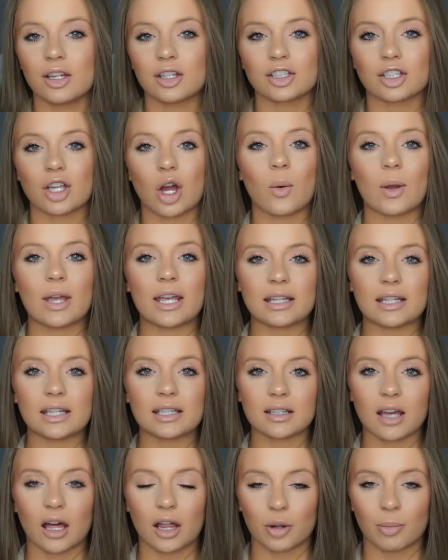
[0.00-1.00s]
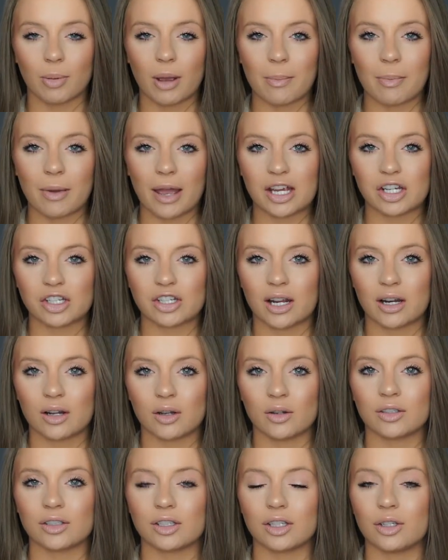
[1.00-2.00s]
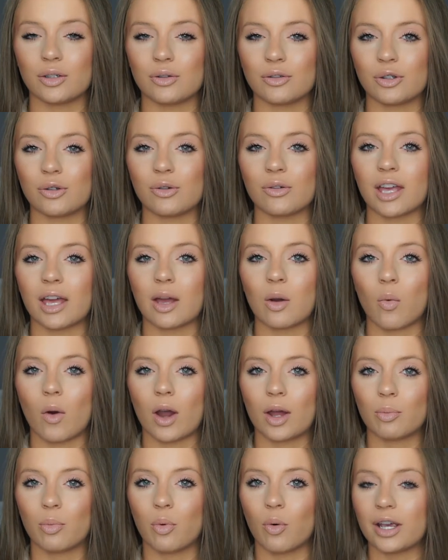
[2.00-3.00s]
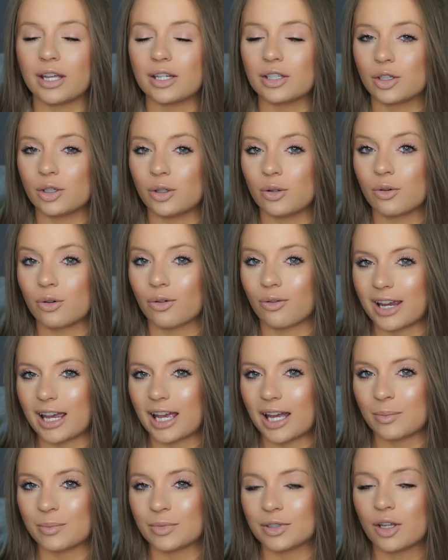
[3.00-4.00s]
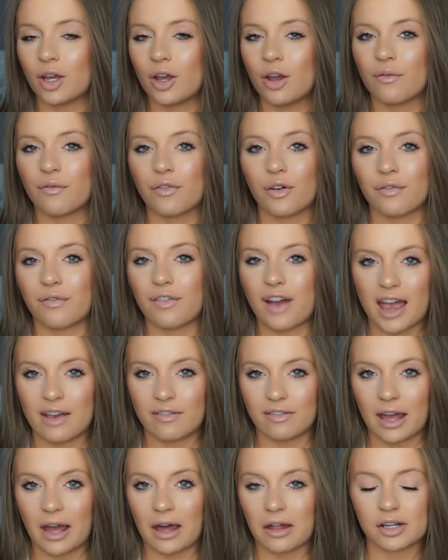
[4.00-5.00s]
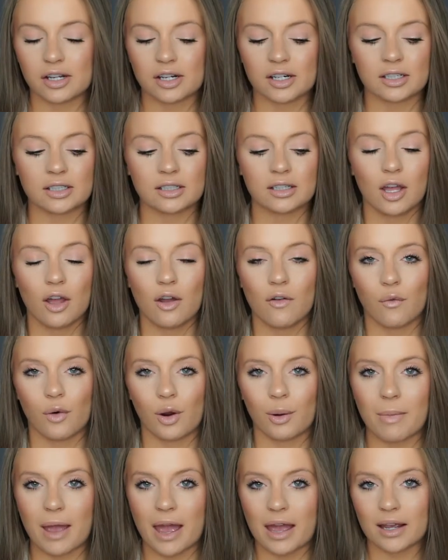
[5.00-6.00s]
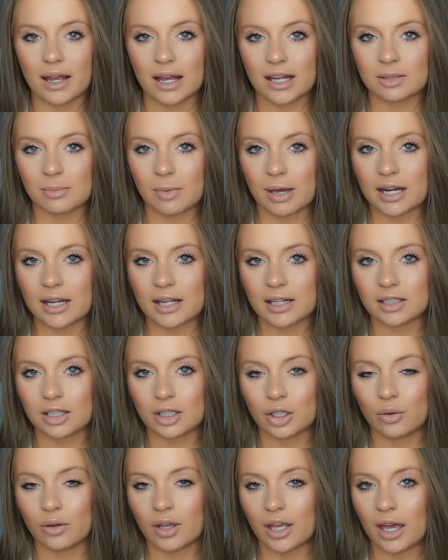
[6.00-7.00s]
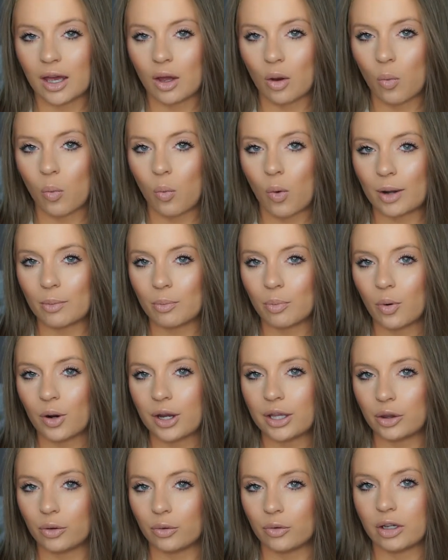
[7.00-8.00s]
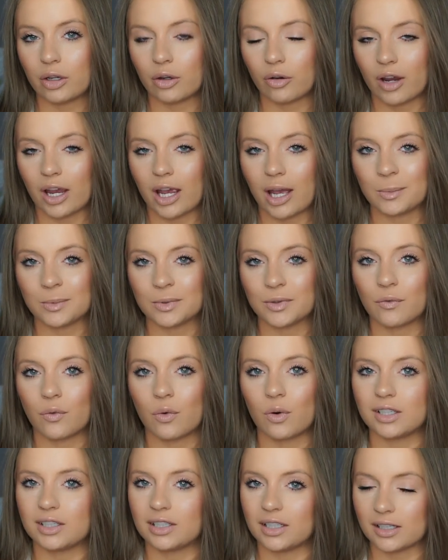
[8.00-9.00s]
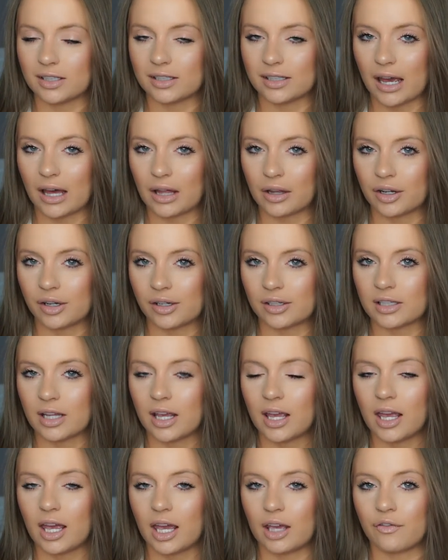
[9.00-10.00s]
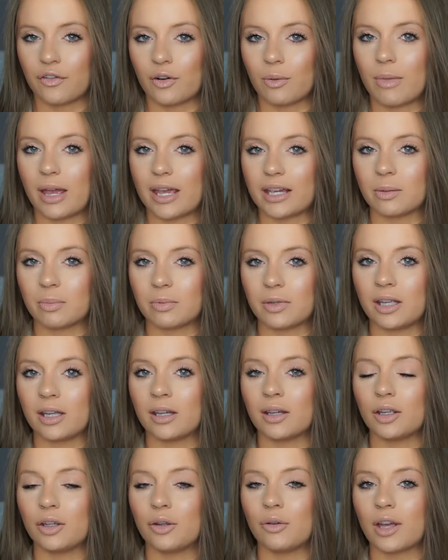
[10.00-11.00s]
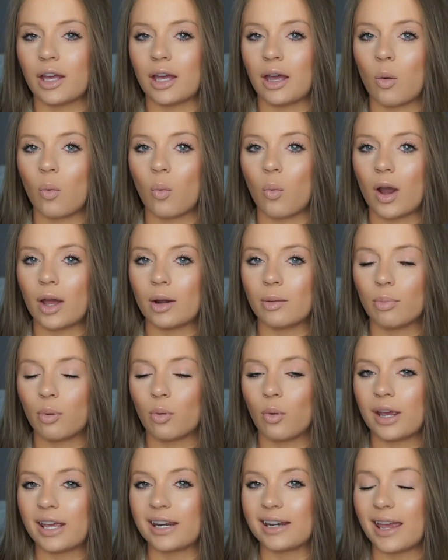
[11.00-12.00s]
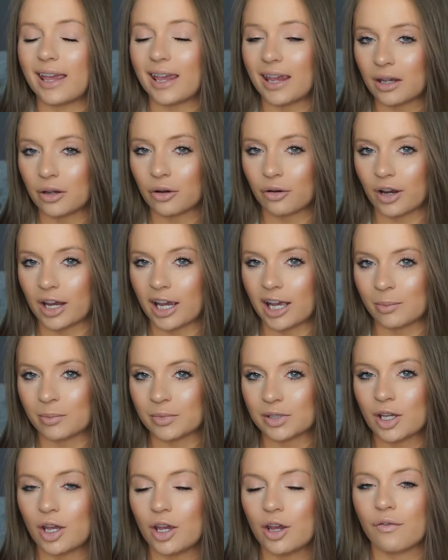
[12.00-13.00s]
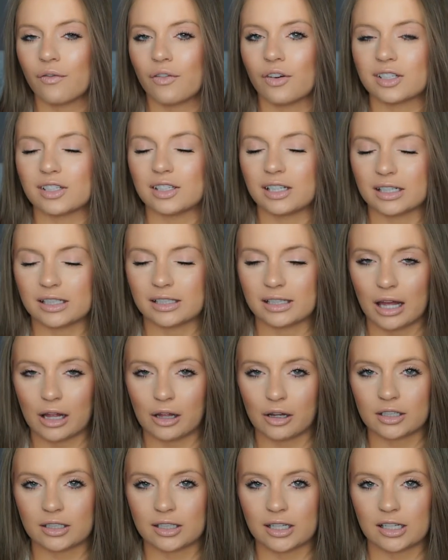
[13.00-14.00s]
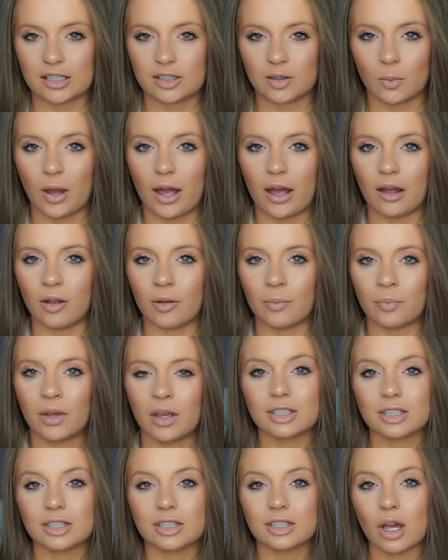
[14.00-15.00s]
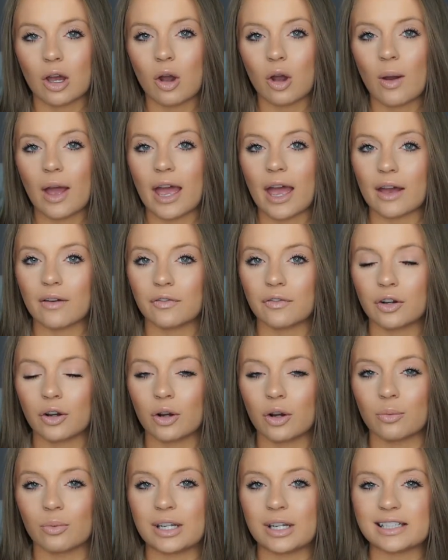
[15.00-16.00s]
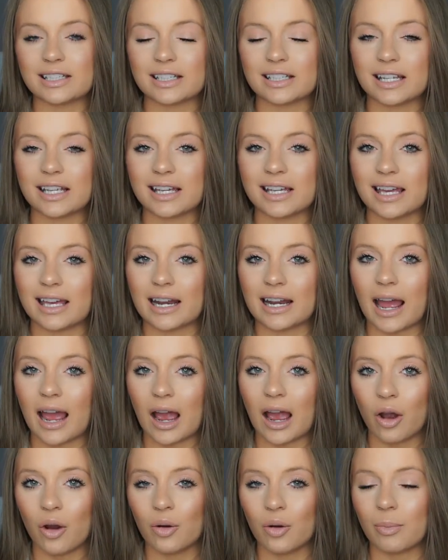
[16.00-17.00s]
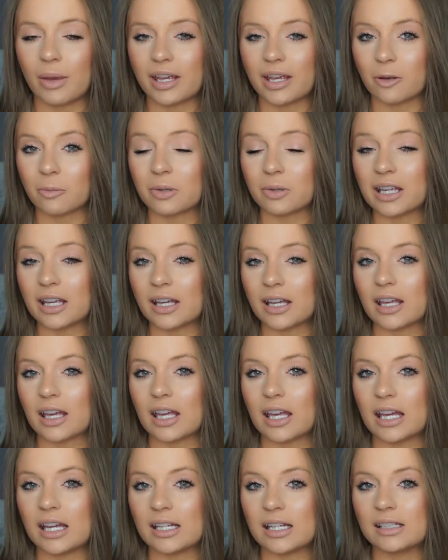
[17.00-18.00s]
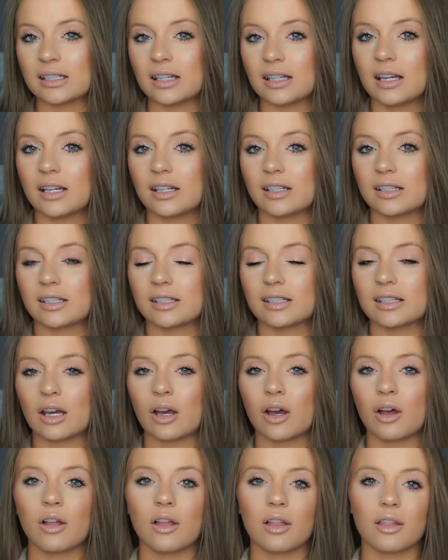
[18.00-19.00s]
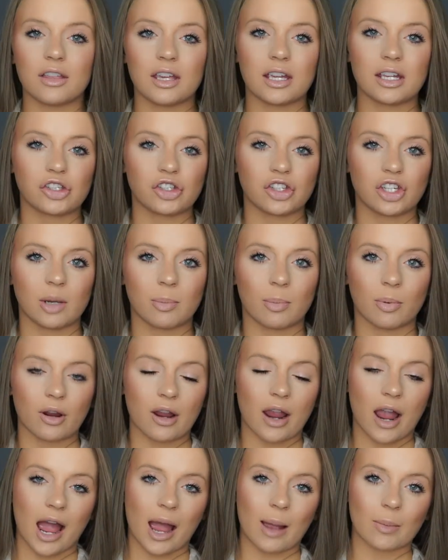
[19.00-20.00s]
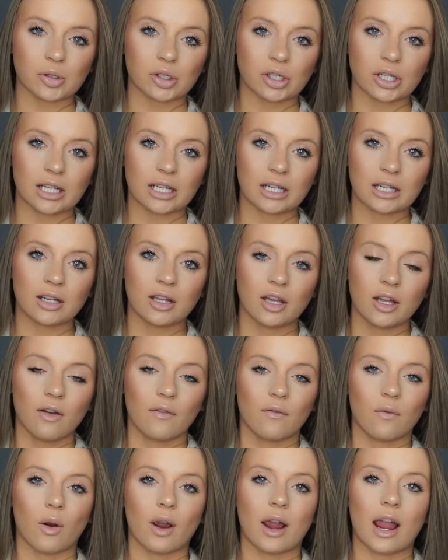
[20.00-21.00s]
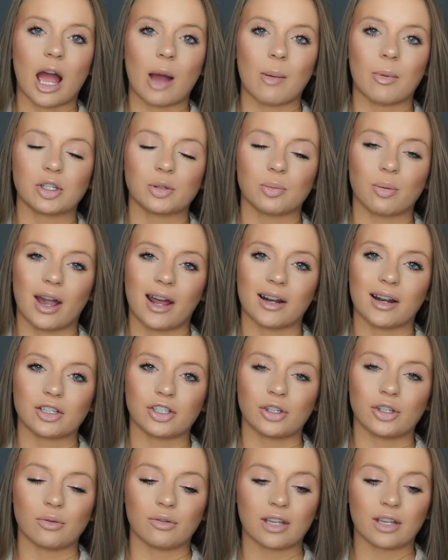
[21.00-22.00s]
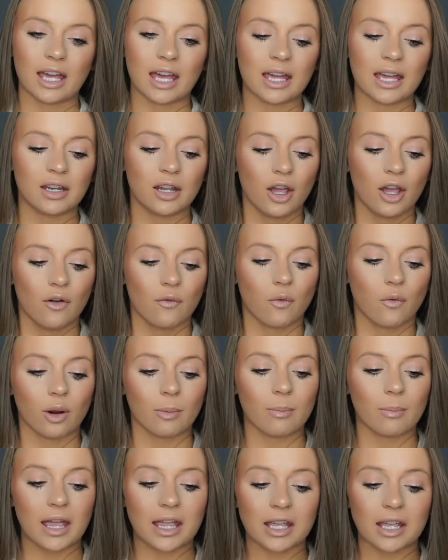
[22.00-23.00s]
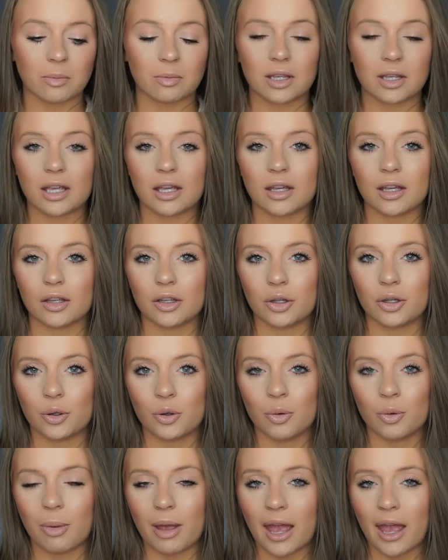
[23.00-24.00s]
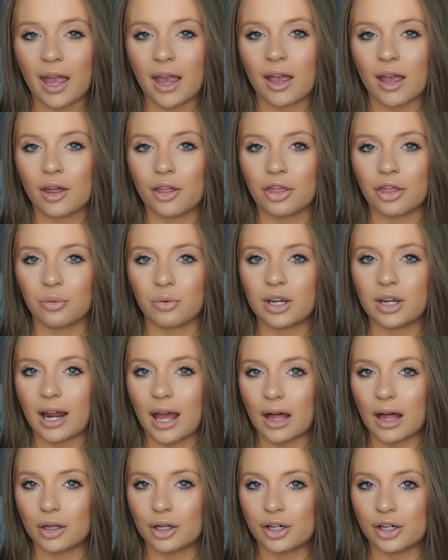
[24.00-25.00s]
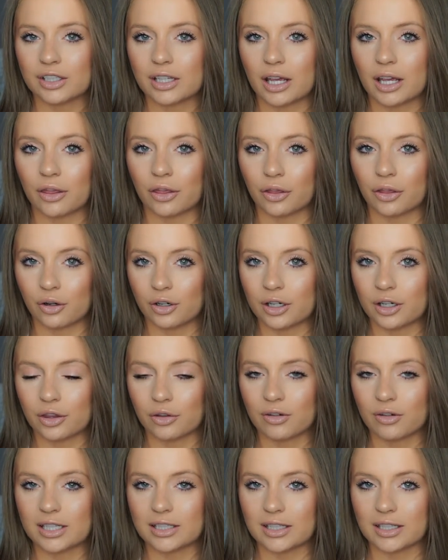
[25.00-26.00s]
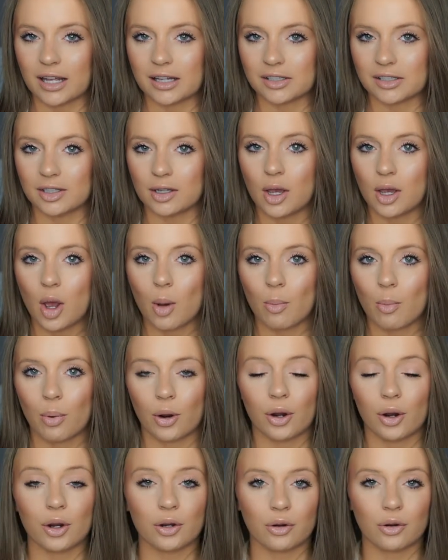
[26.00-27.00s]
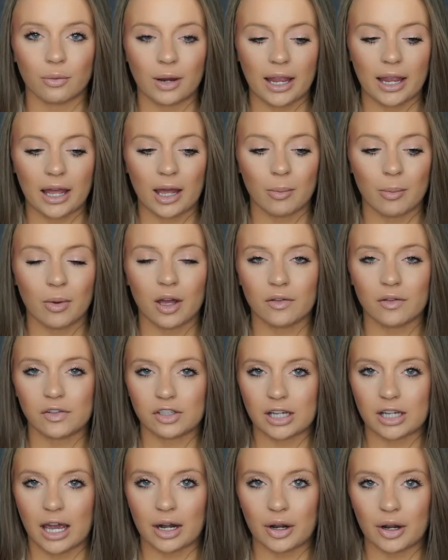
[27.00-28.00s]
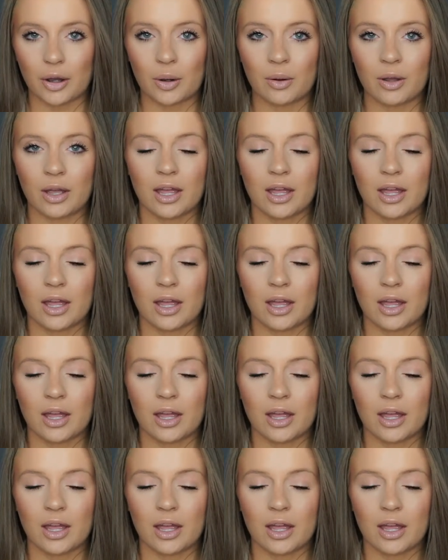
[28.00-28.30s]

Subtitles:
So in these ColourPop eyeshadows, you do get 1.2 grams for $5. For MAC Cosmetics, you get 1.3 grams for $6. And for Makeup Geek, you get 1.8 grams for $6 as well. So after reasoning it out, Makeup Geek is still the cheaper option for how much product you get. For Makeup Geek, you pay $3.33 per gram of shadow.